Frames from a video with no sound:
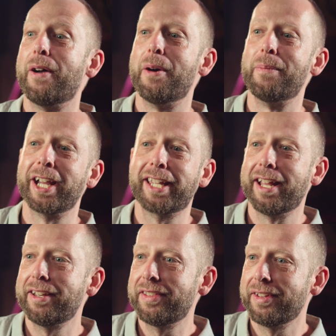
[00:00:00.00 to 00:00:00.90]
I'm Mike
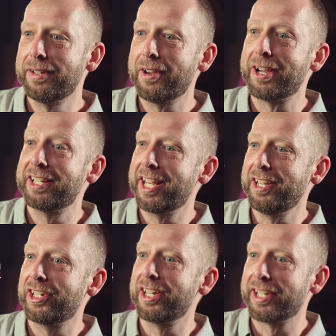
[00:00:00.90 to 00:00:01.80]
Anderson. I
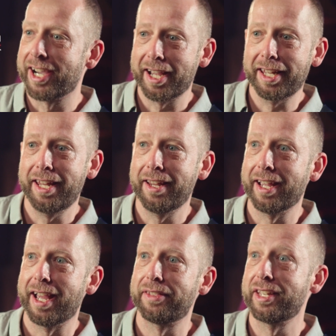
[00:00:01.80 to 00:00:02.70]
teach guitar here
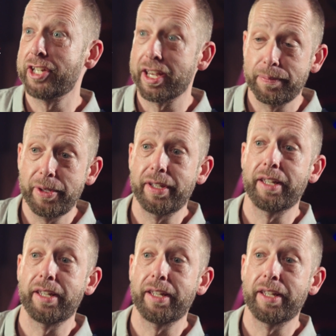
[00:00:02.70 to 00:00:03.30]
at the Jazz Music